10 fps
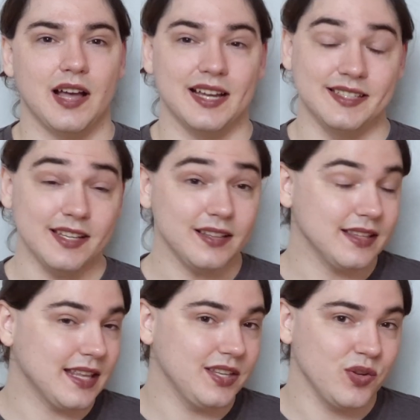Ideally,
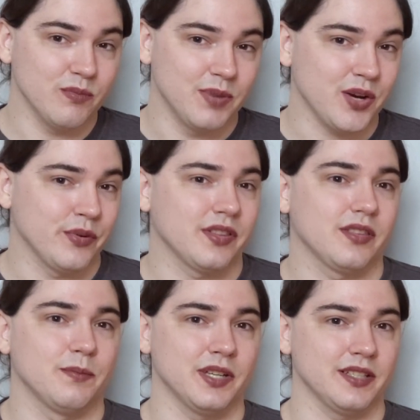they do
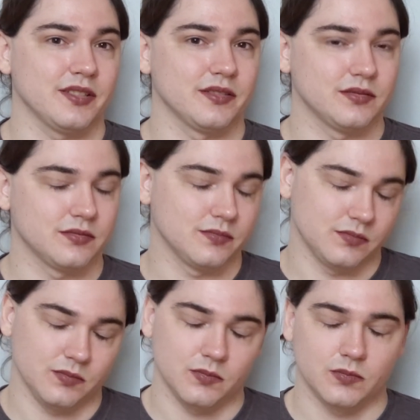both, but
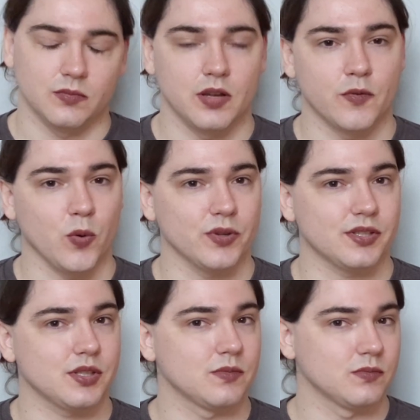of
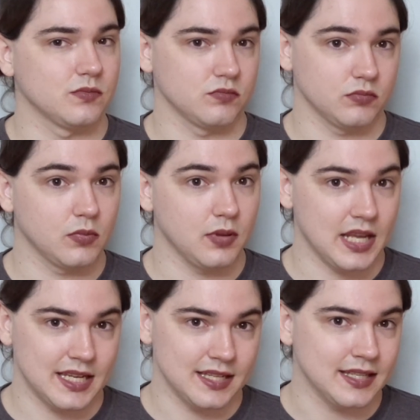course,
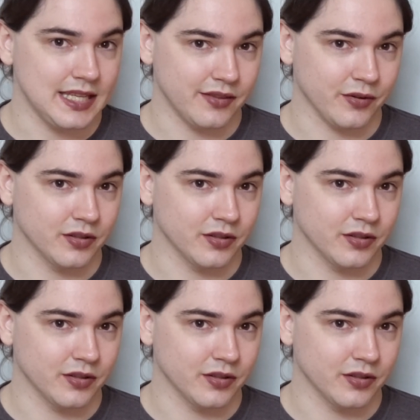they did neither.